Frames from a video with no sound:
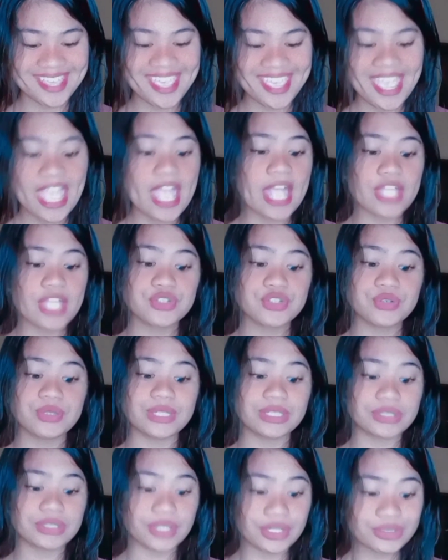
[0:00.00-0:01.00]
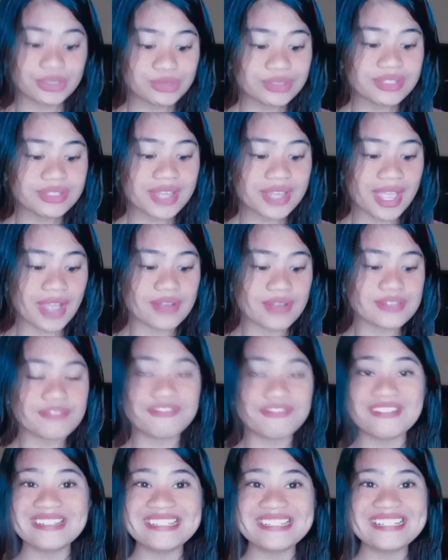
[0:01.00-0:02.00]
and she returned to the house
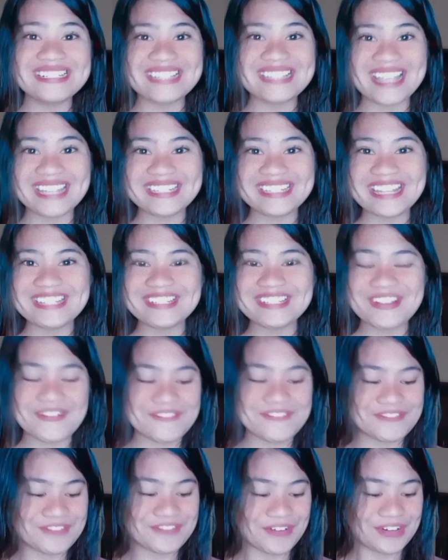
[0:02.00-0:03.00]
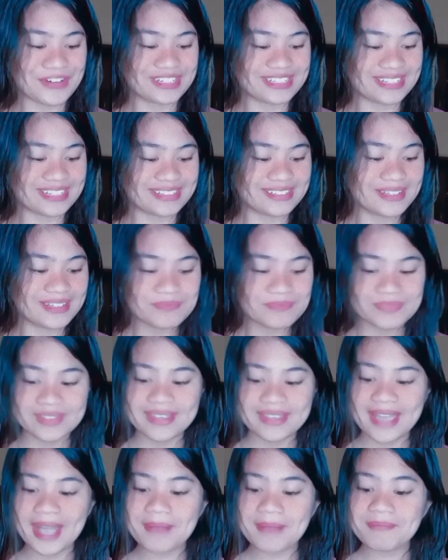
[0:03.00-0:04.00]
feeling glad and
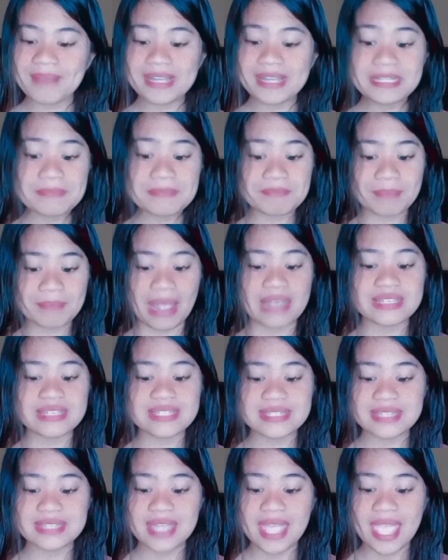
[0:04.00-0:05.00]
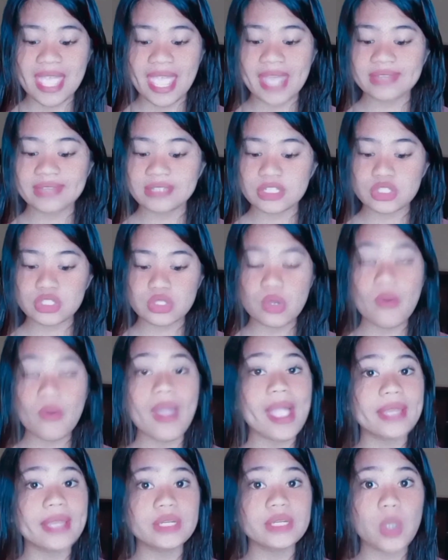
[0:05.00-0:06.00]
comforted. A month passed, and the snow
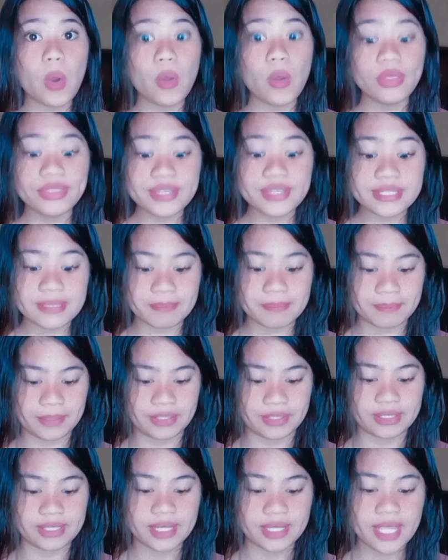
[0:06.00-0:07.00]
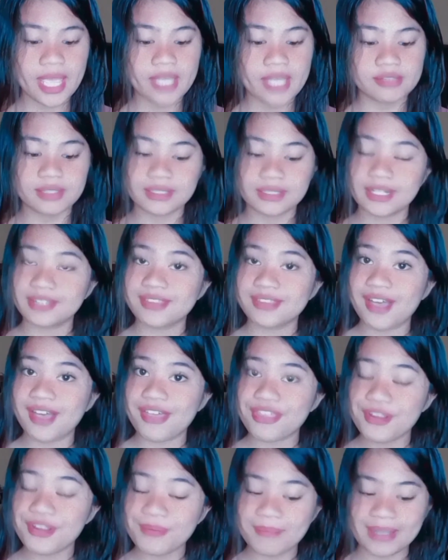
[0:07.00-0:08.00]
had all disappeared. Then
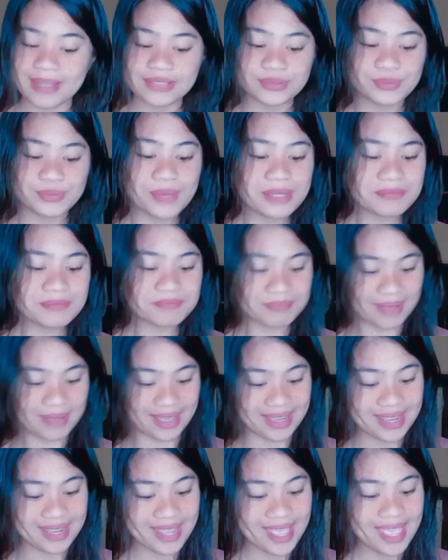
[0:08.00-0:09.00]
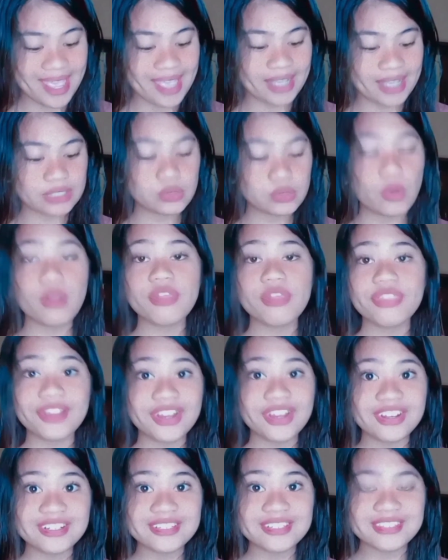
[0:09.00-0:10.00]
another month went by, and all the
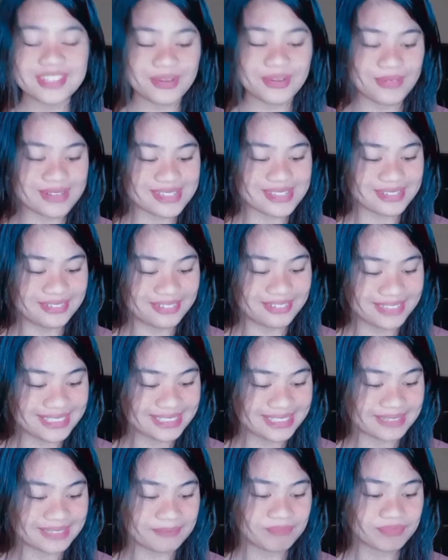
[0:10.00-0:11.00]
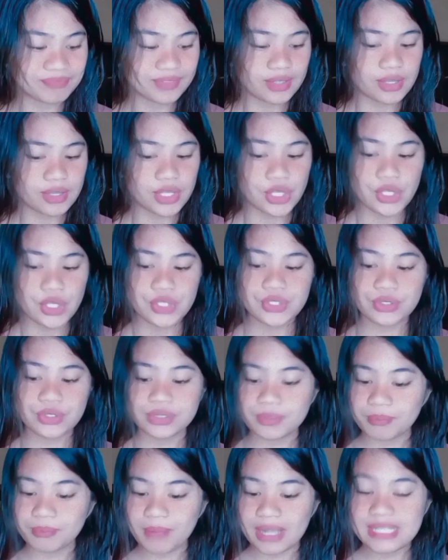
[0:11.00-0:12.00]
earth was green. So
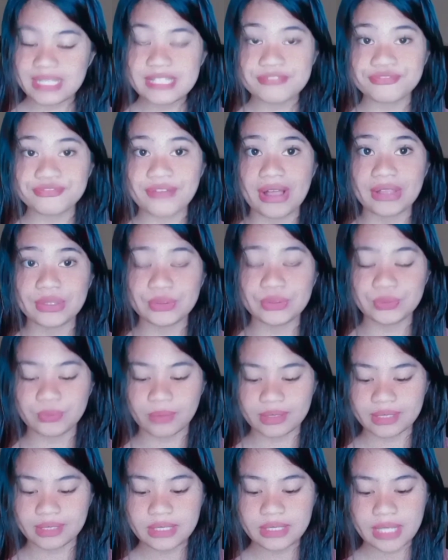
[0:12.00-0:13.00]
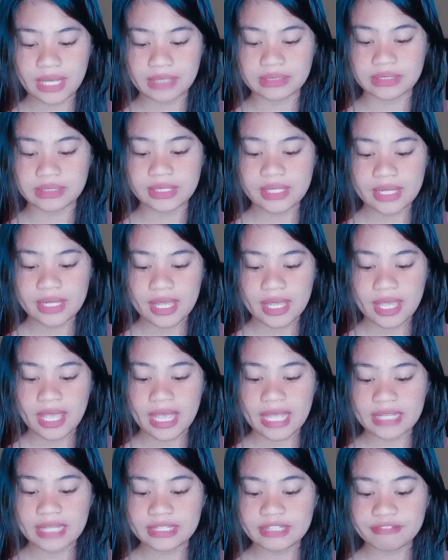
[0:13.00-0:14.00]
the months followed one another,
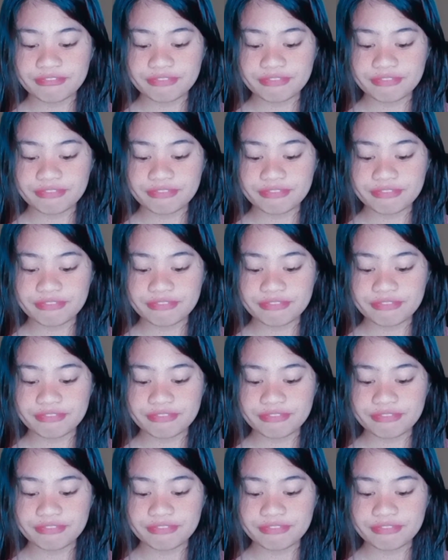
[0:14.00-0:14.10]
and the